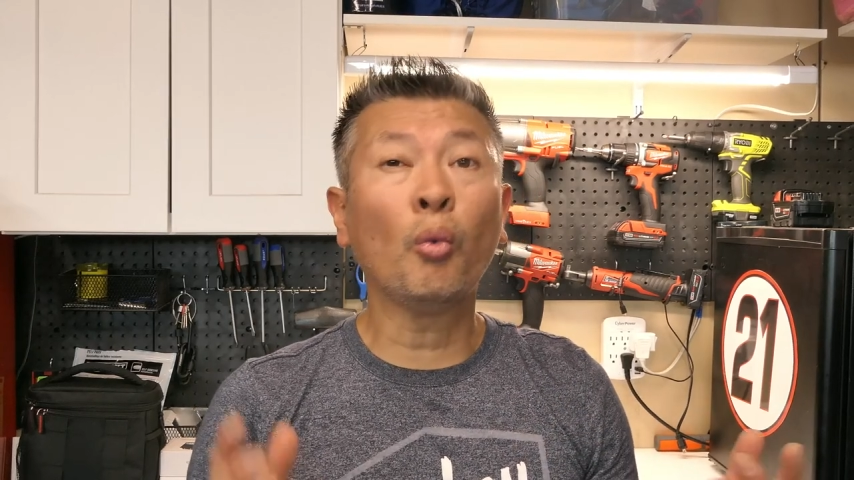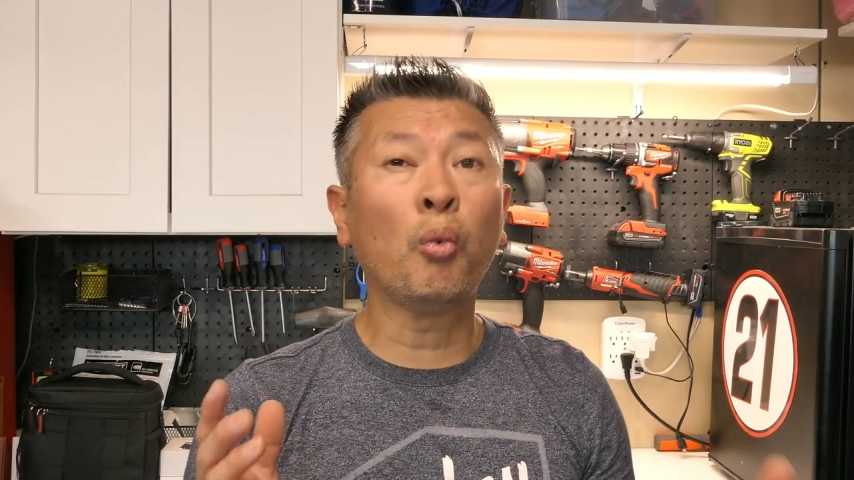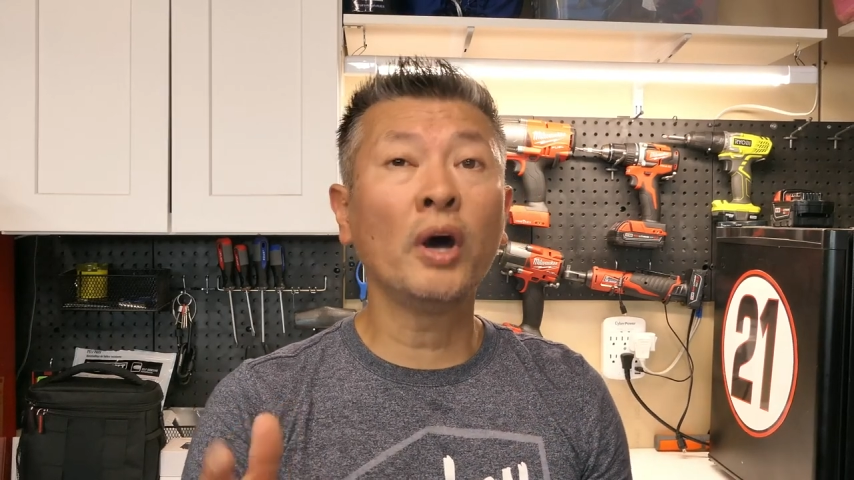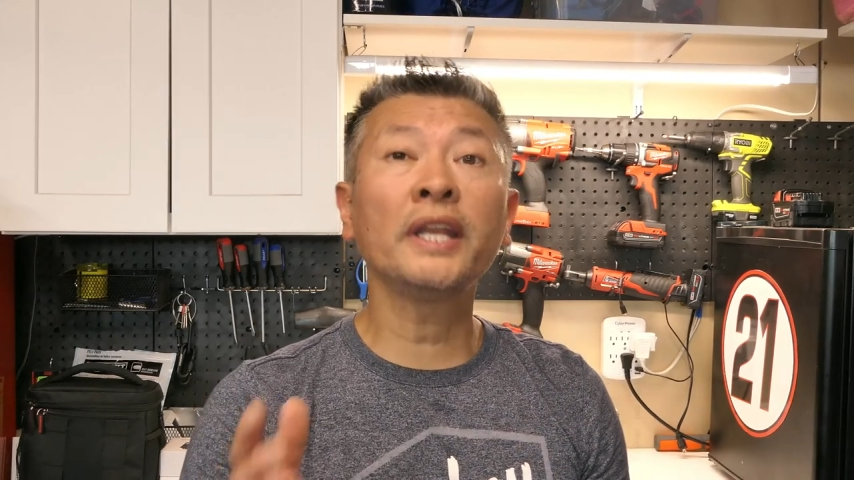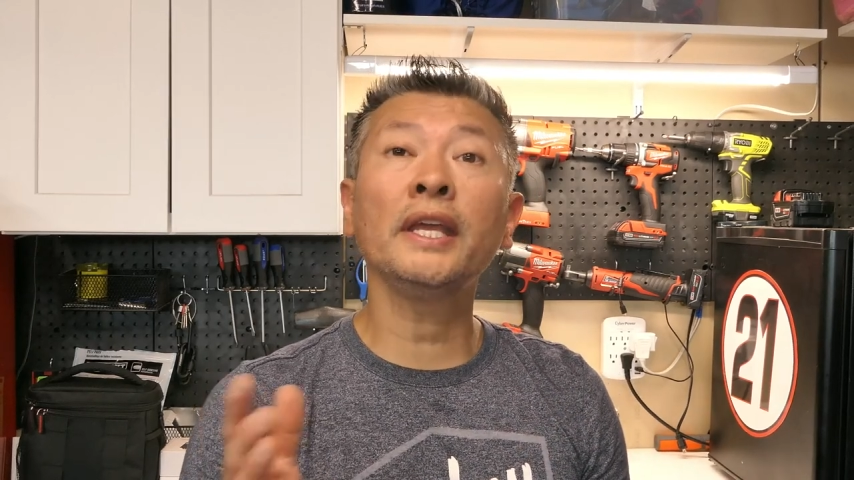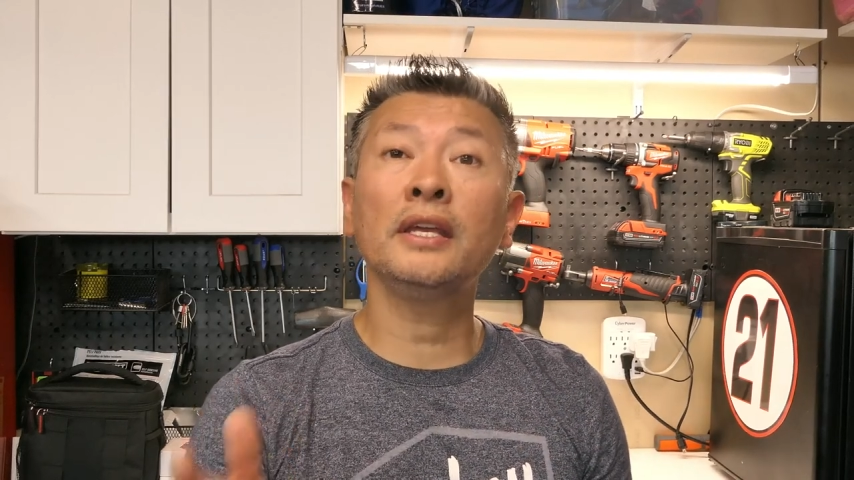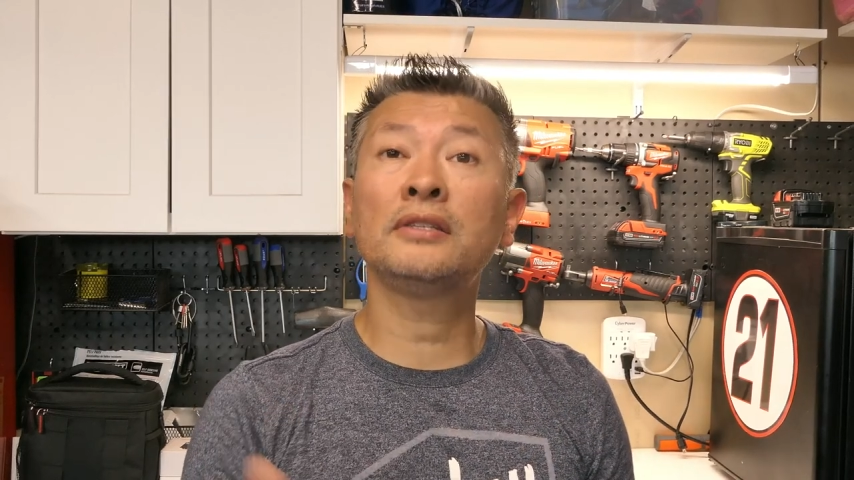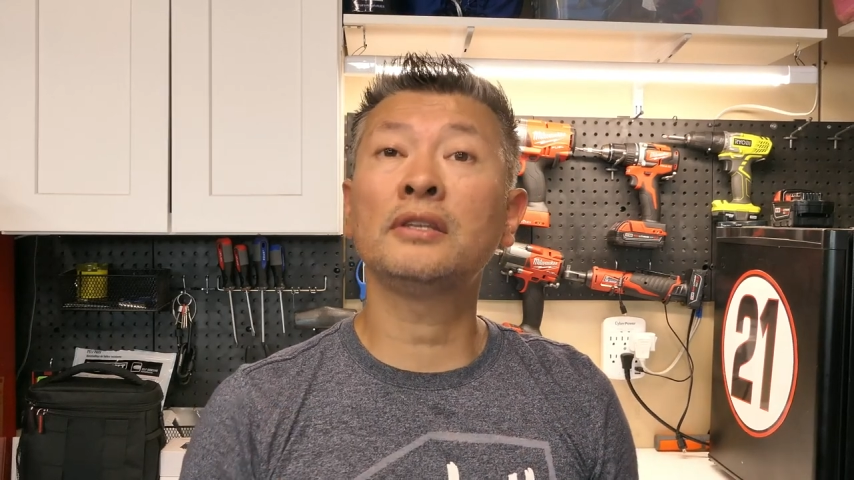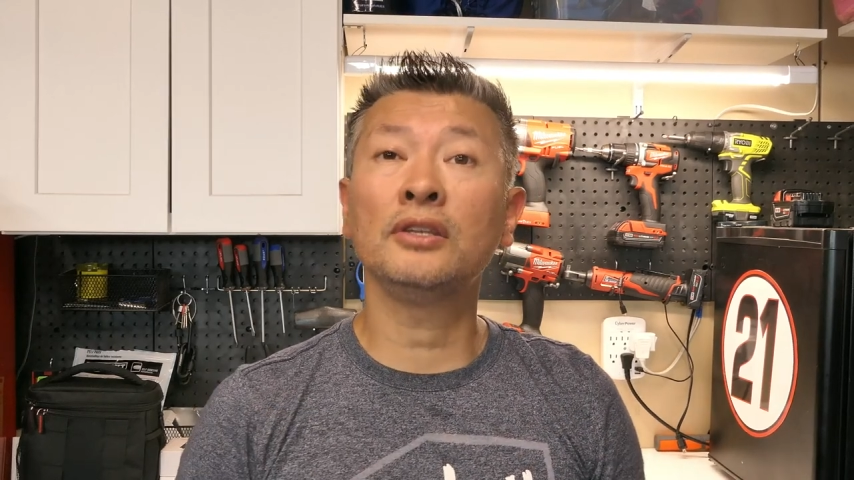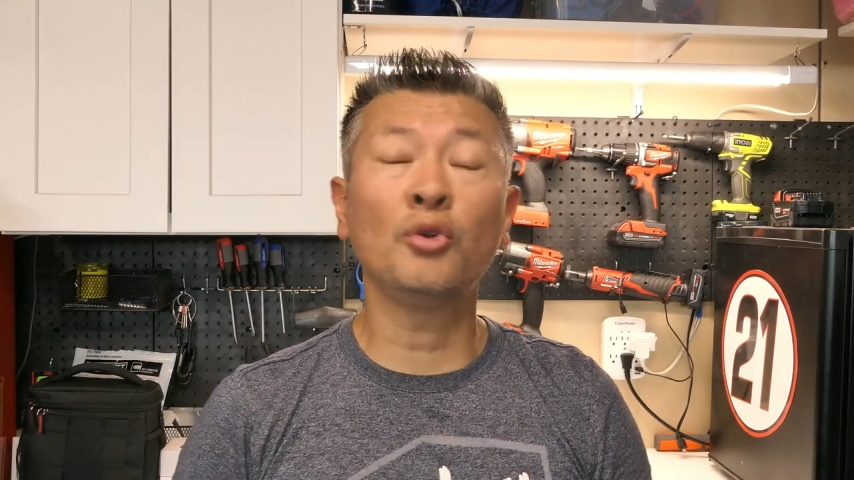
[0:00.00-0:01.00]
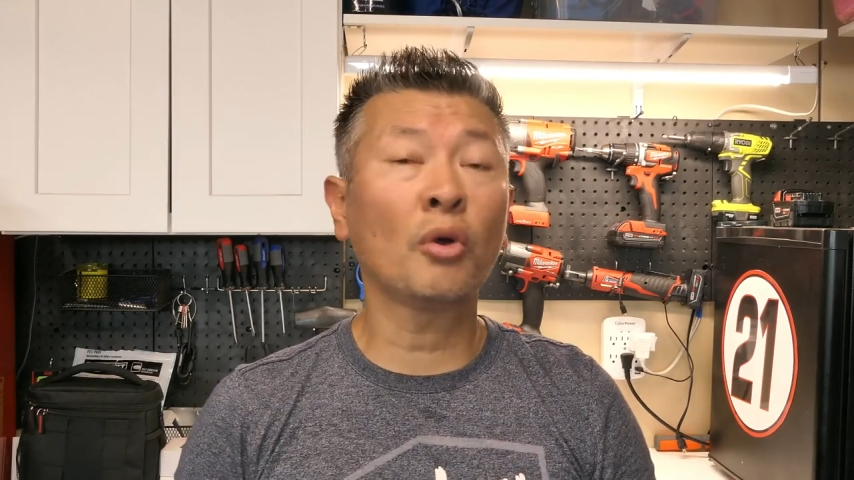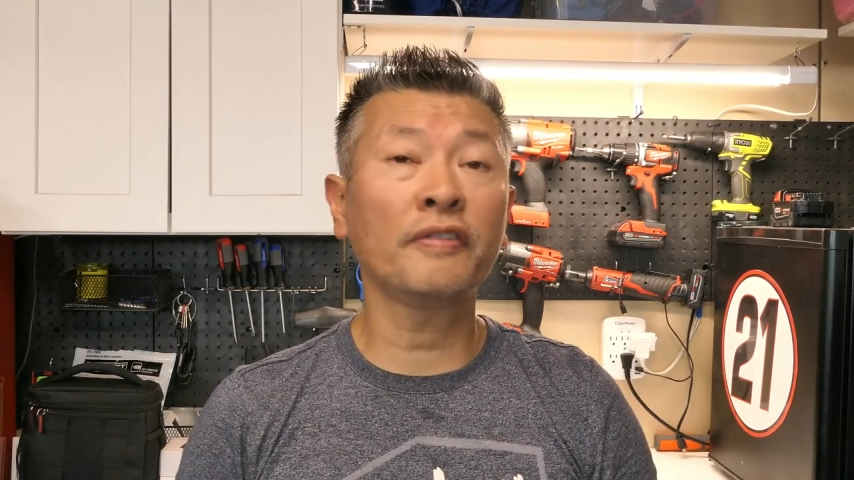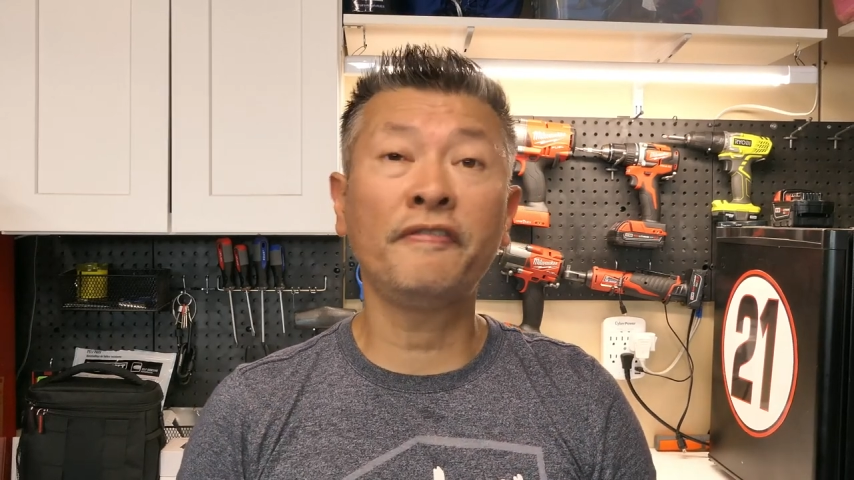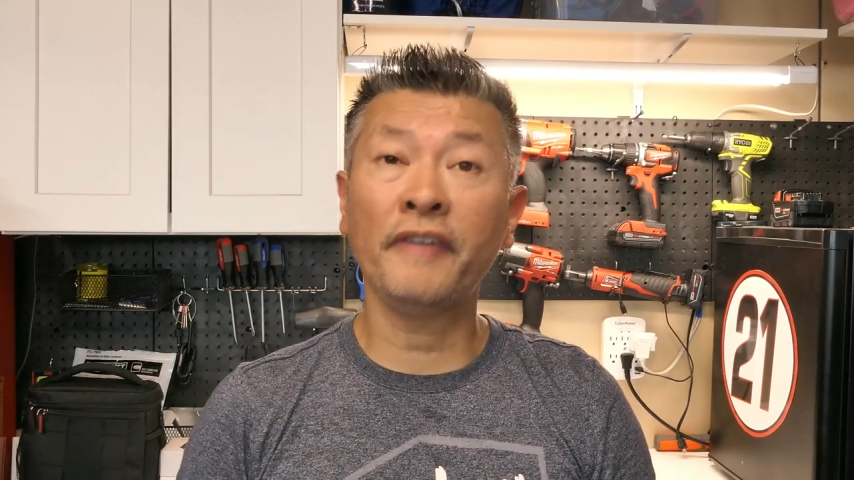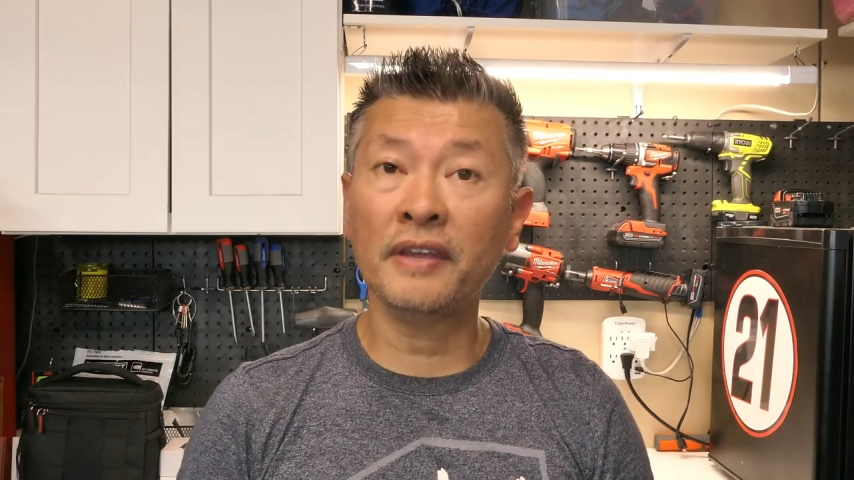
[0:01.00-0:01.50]
what is your
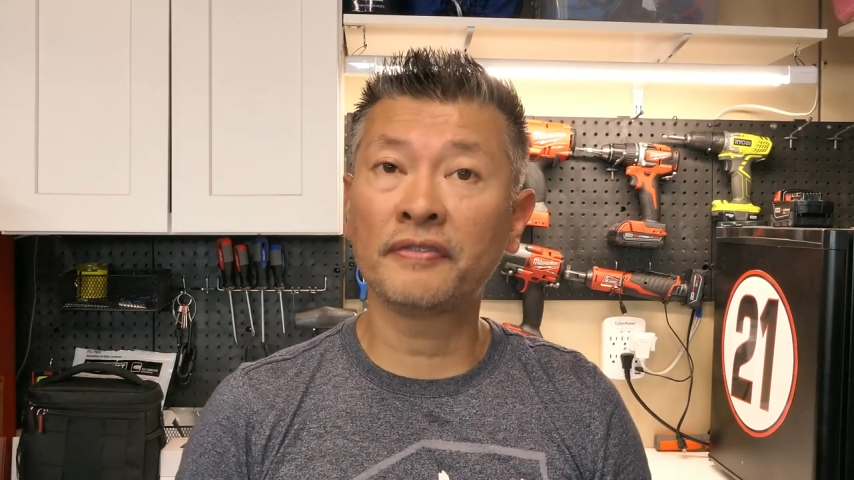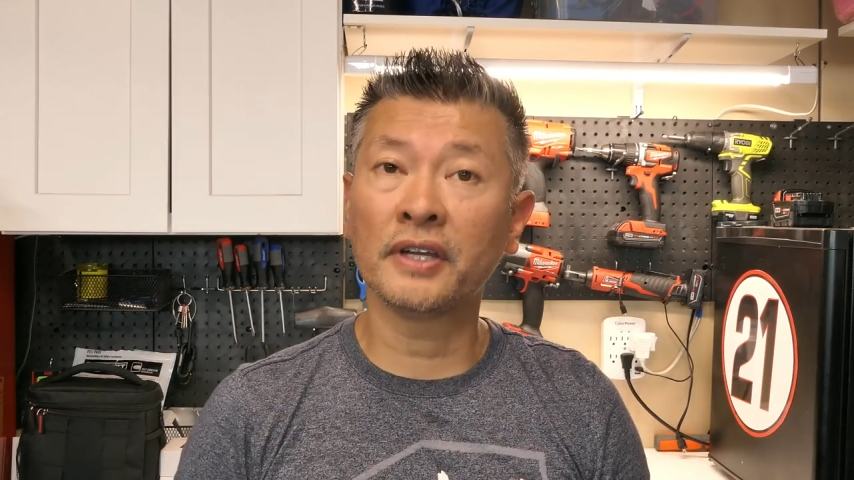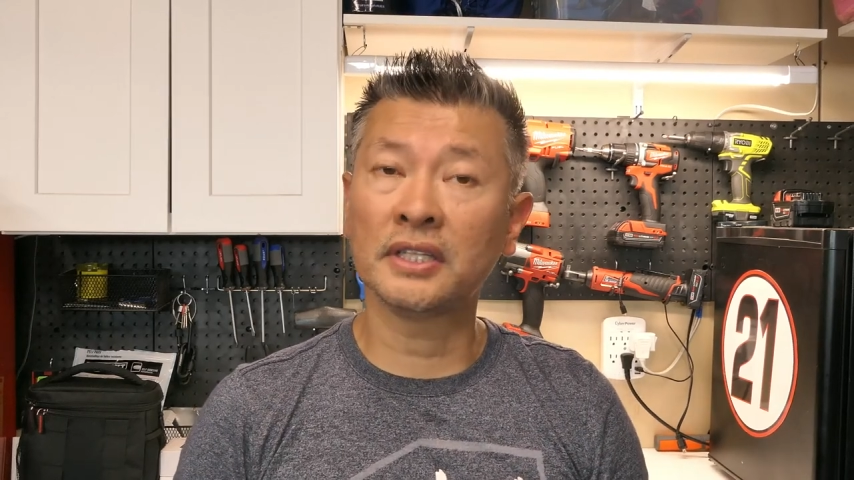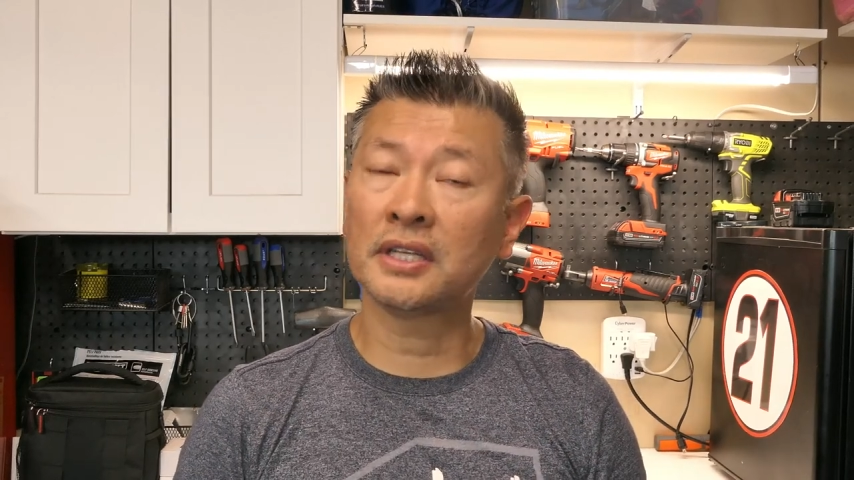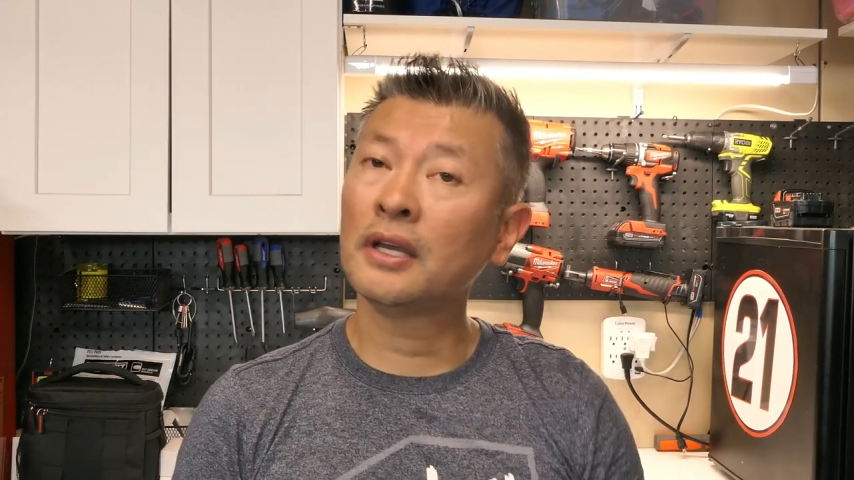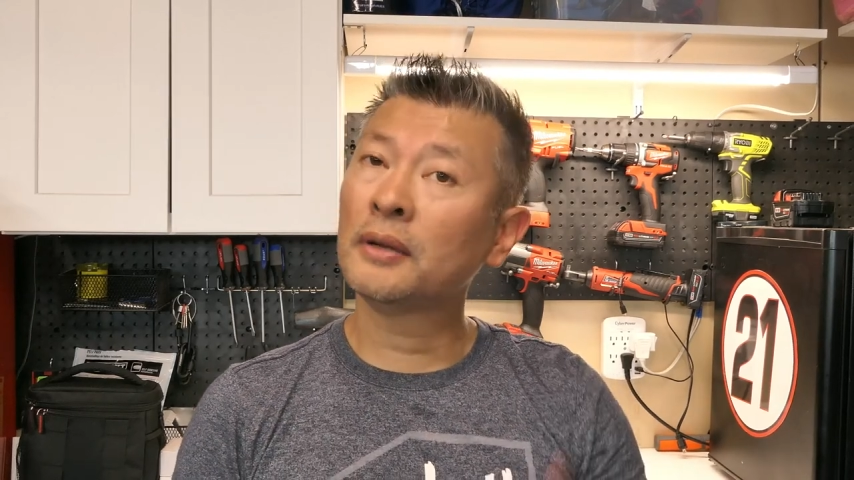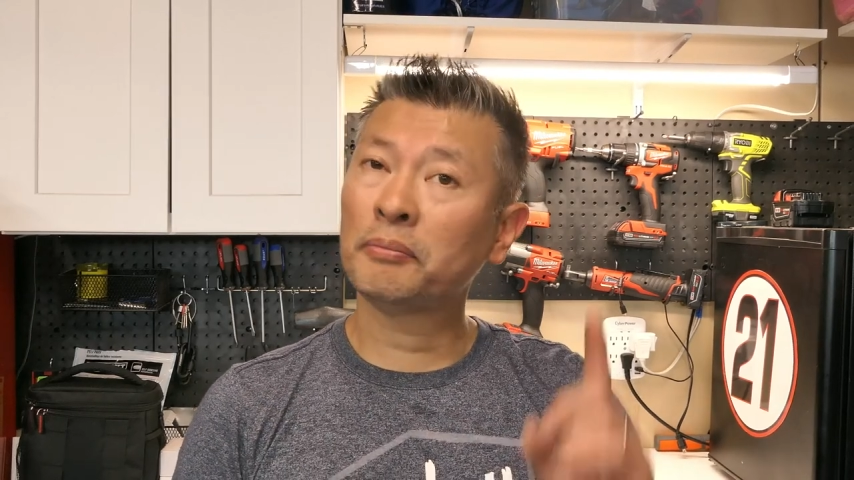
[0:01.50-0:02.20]
favorite?